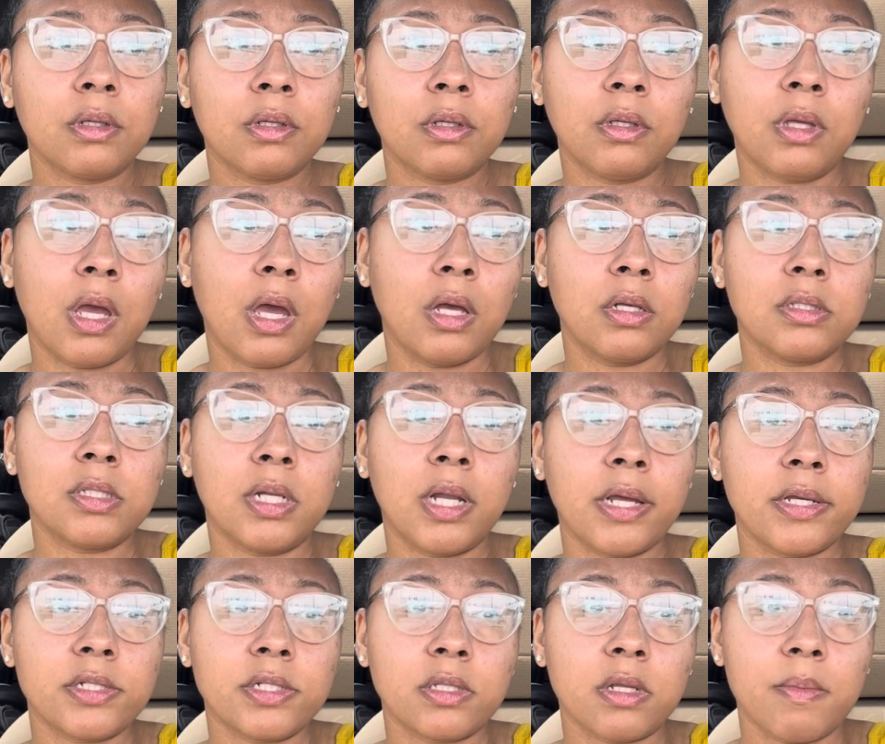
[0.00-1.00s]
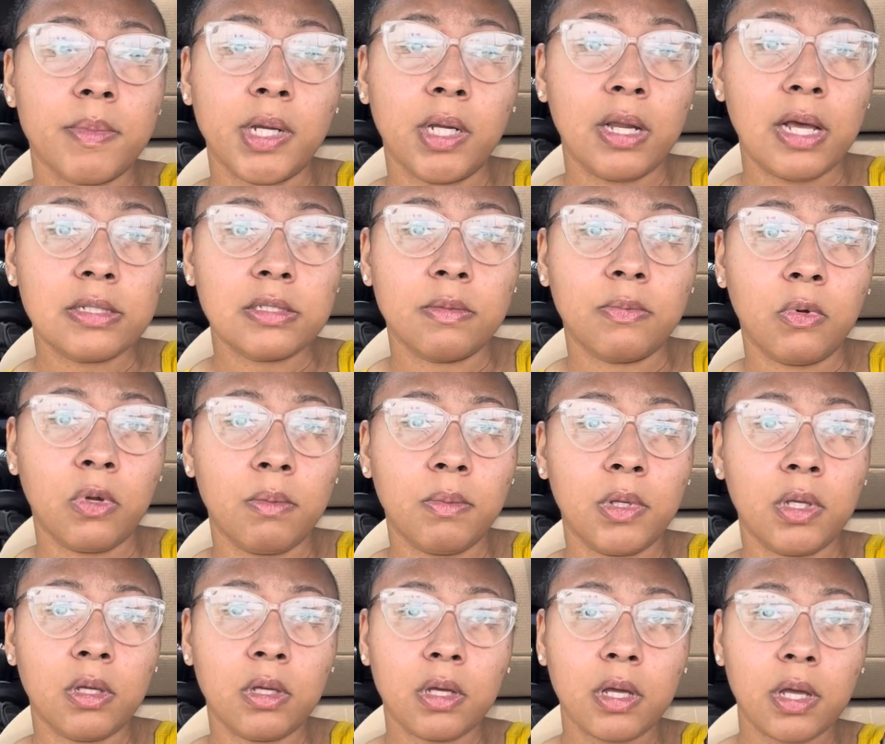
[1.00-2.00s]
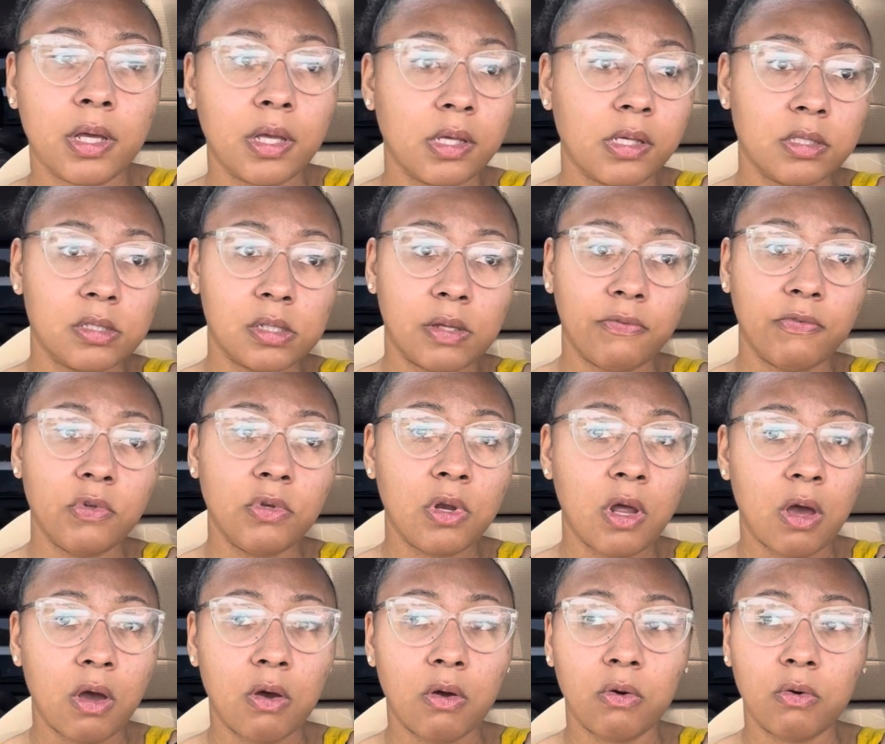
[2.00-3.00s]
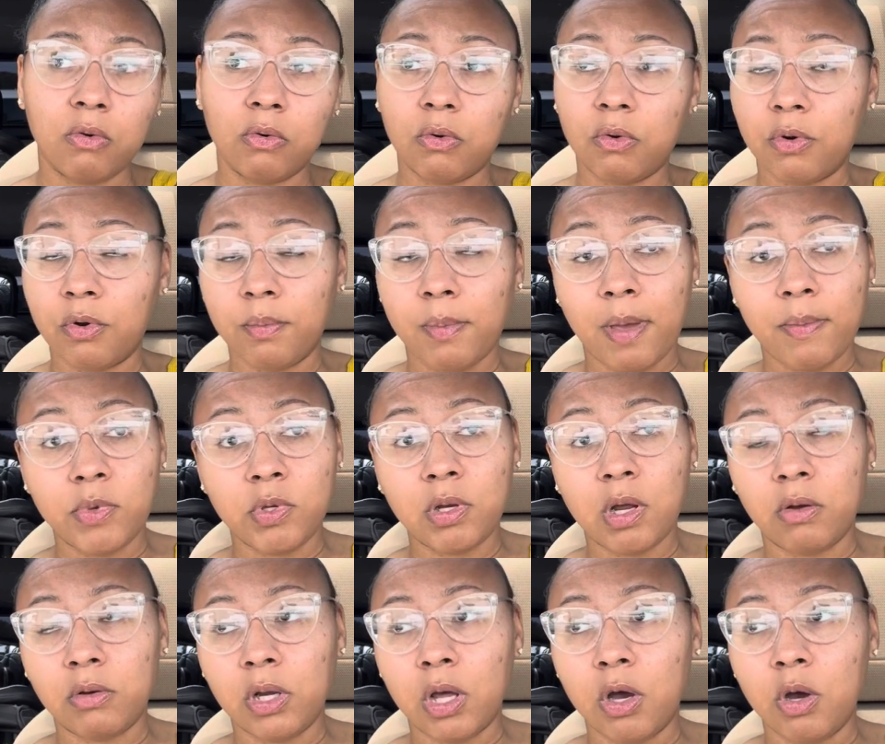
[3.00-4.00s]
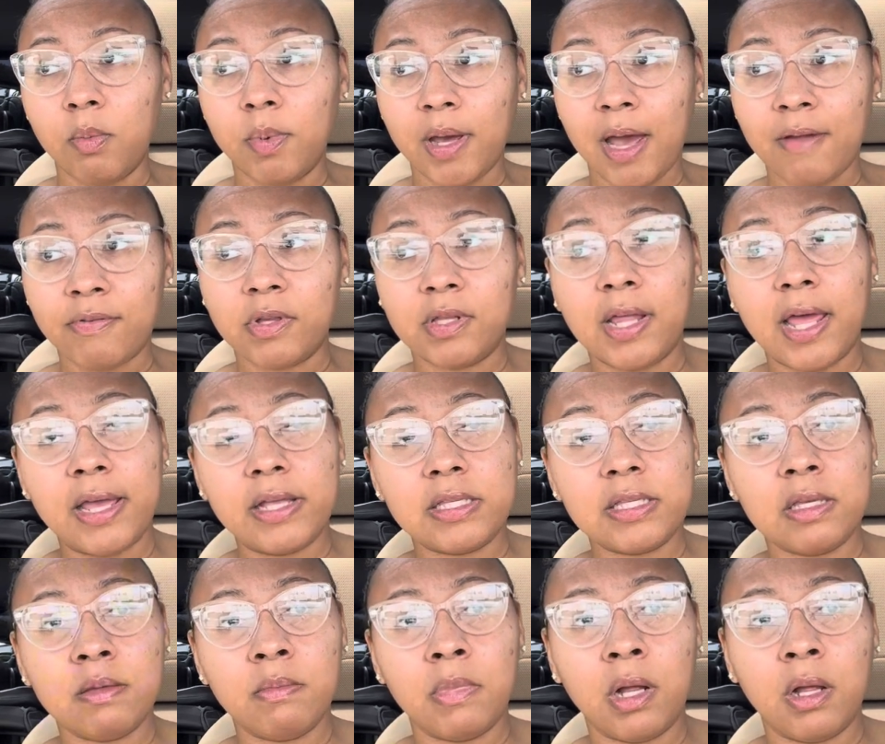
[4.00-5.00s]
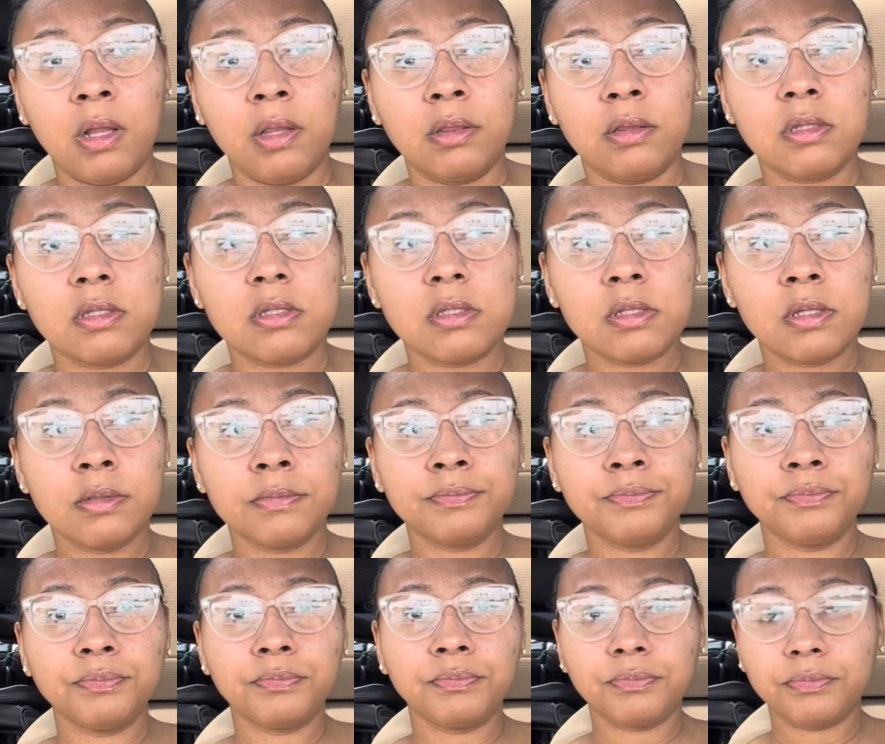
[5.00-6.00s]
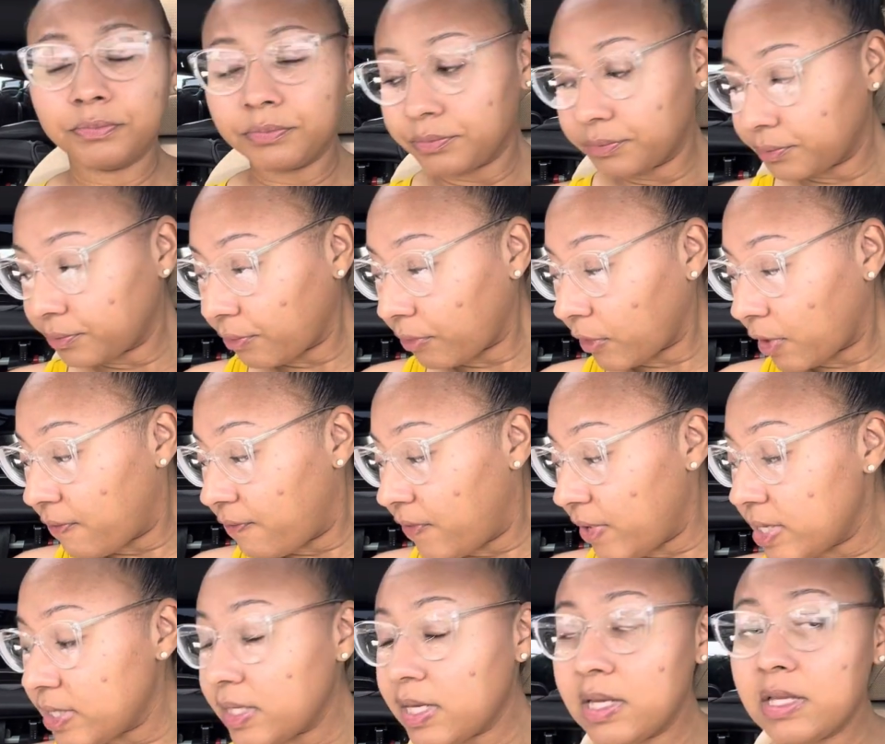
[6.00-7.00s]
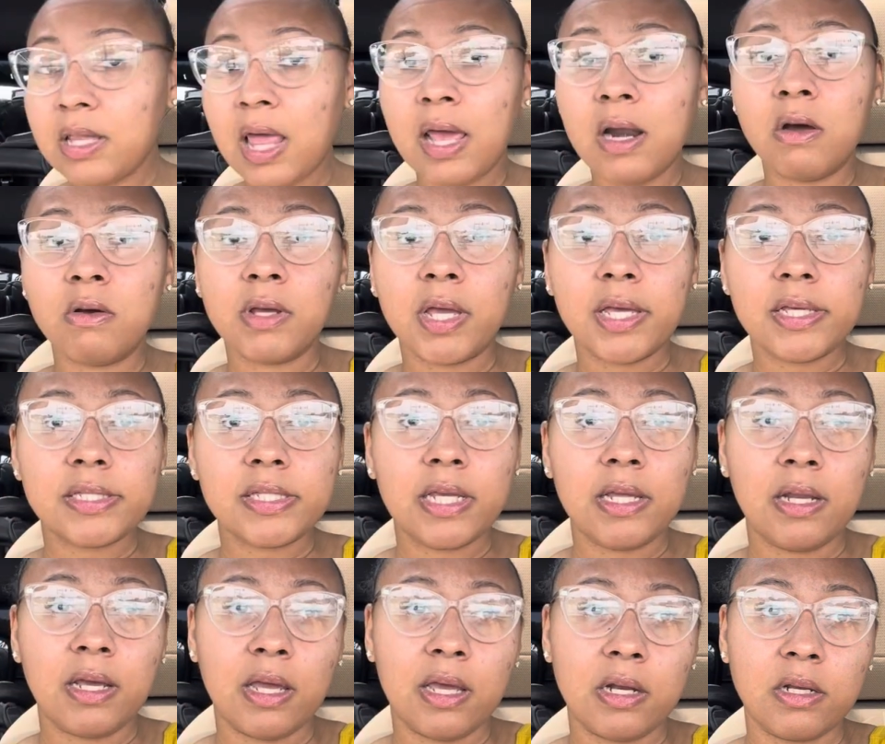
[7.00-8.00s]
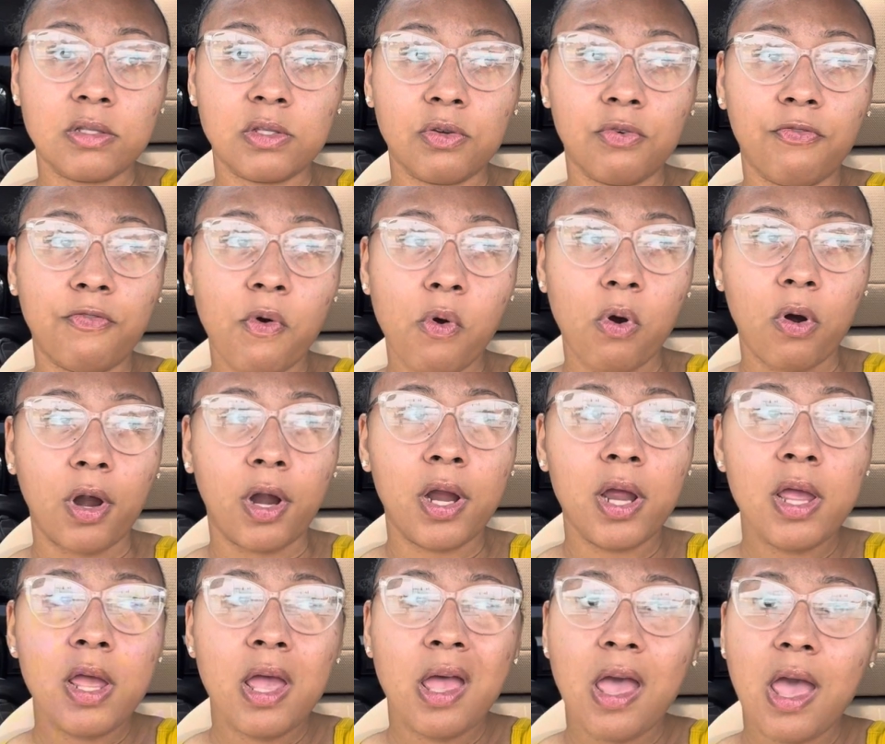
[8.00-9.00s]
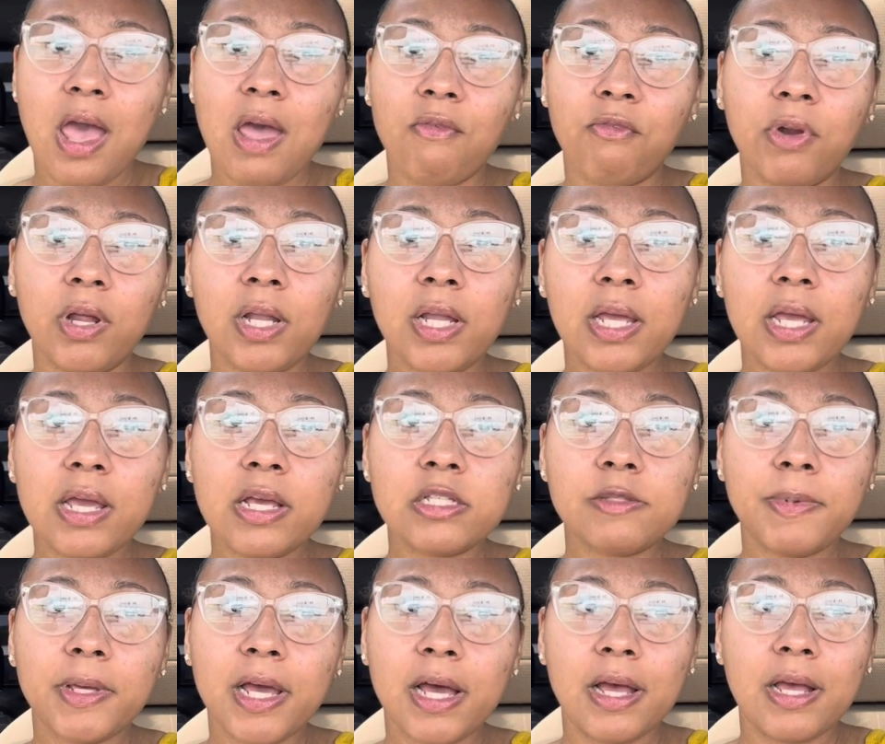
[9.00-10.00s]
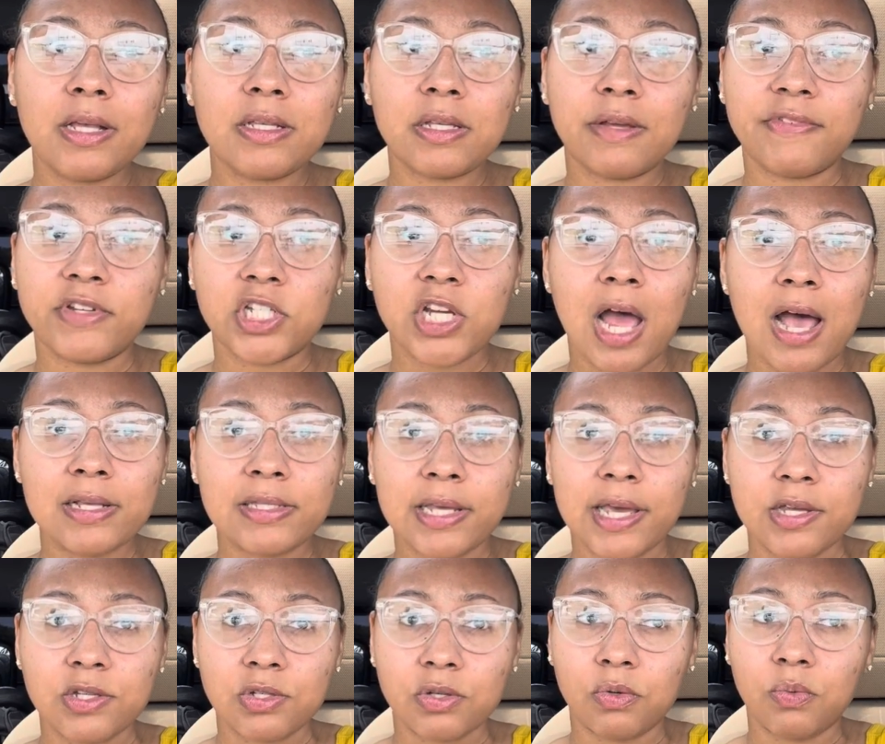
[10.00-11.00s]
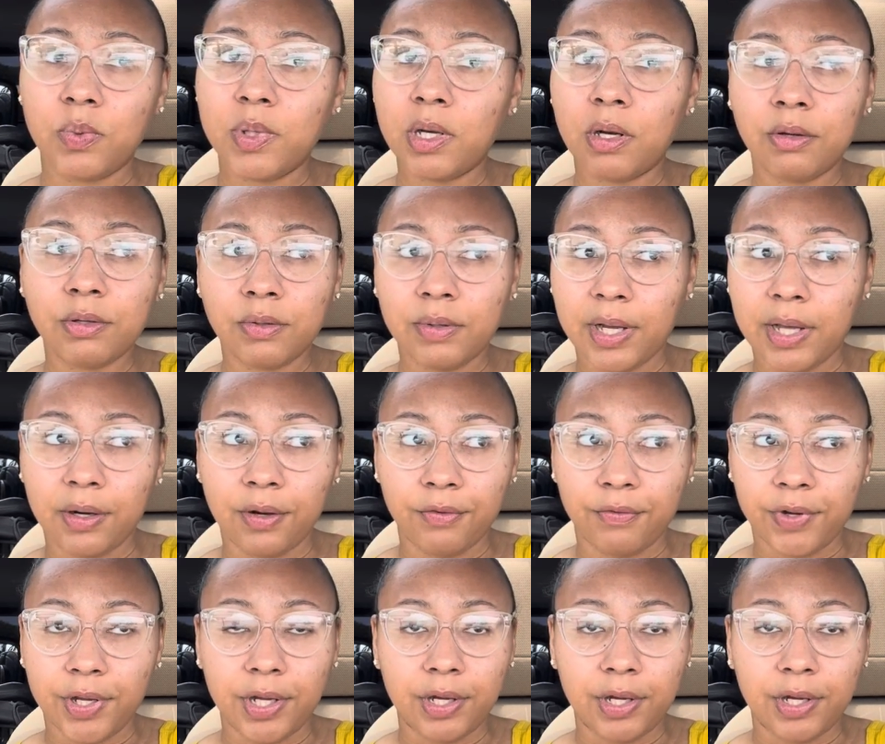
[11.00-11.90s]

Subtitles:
yeah, today just going to be the last appointment. Because if you know, or maybe you don't know, but after the 18 month visit, they don't get seen again until 4. And really, it's because of a shot schedule. We don't do that over